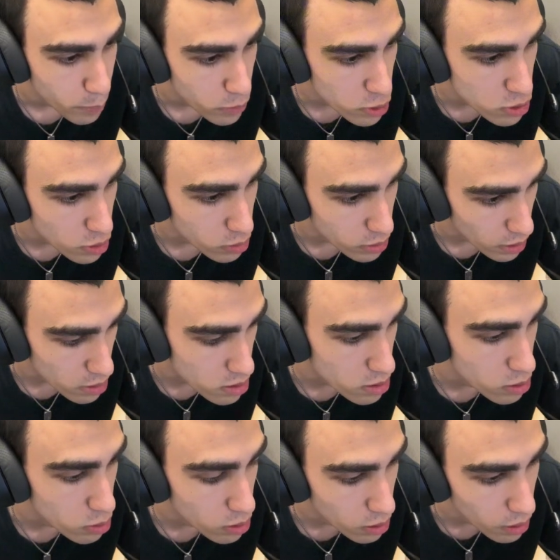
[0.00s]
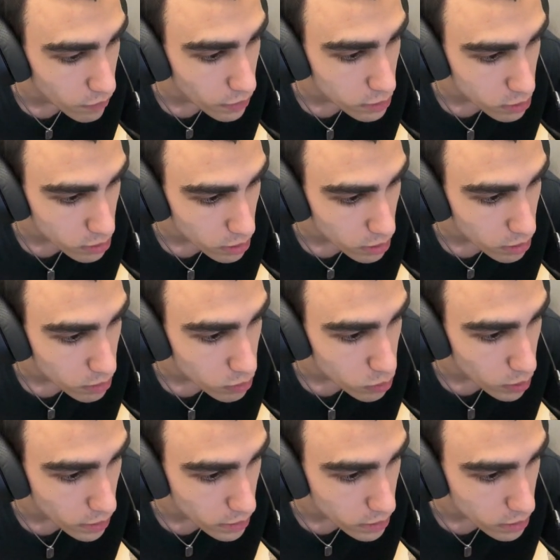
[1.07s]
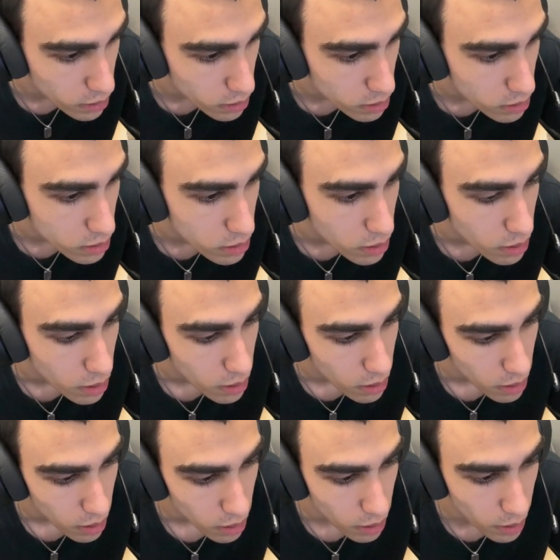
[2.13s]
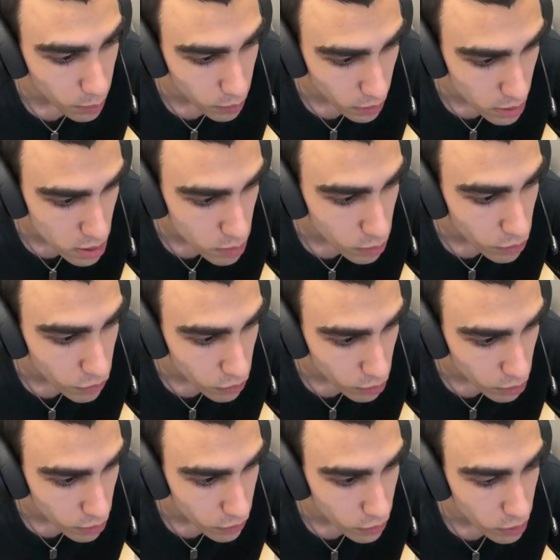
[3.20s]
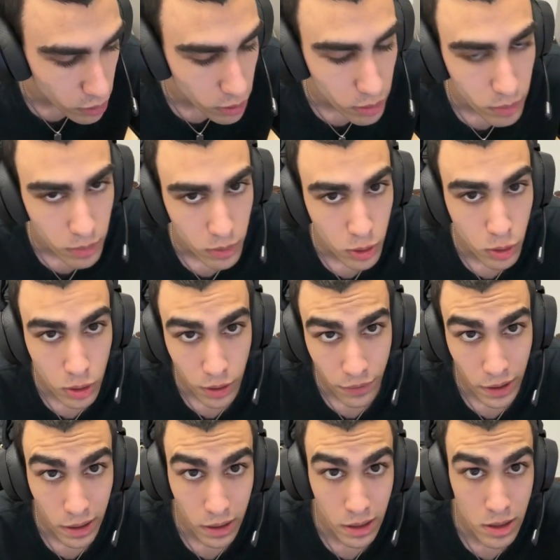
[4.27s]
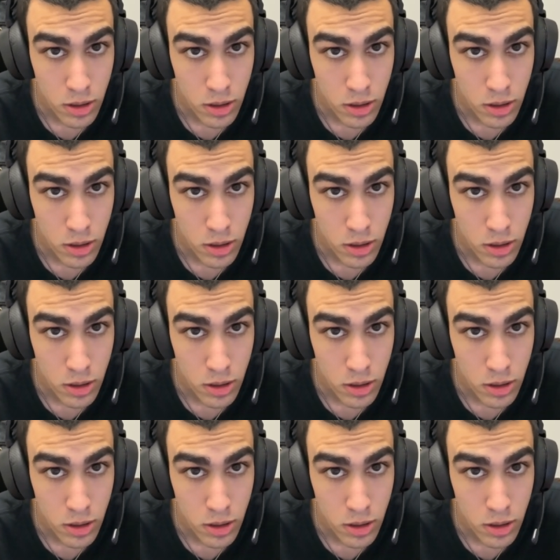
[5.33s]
So yes, you could have entered in right here, let price move further. You could have had a